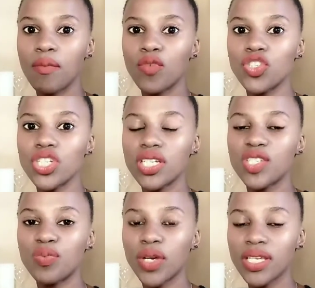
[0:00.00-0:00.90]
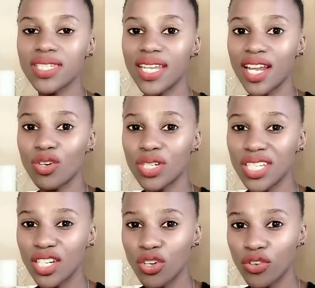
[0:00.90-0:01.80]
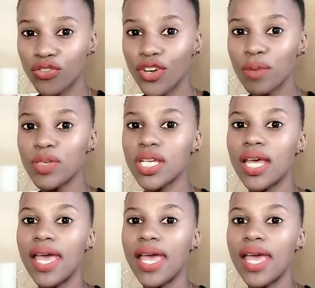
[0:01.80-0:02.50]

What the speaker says: which is bookings that are not yet confirmed